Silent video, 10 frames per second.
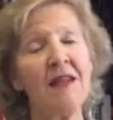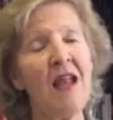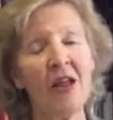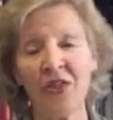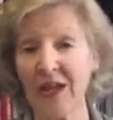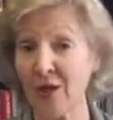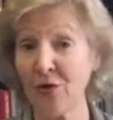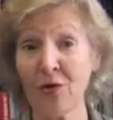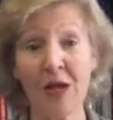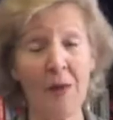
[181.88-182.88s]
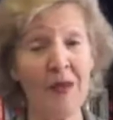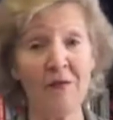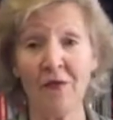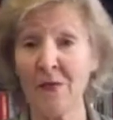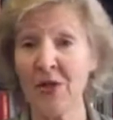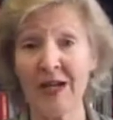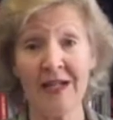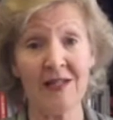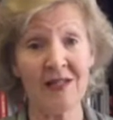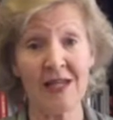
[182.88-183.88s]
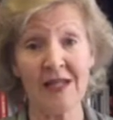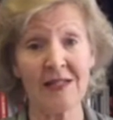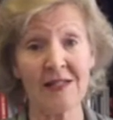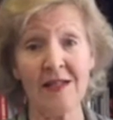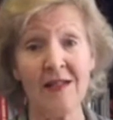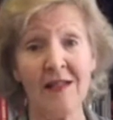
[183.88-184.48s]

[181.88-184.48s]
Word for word: nothing could come in from the United States.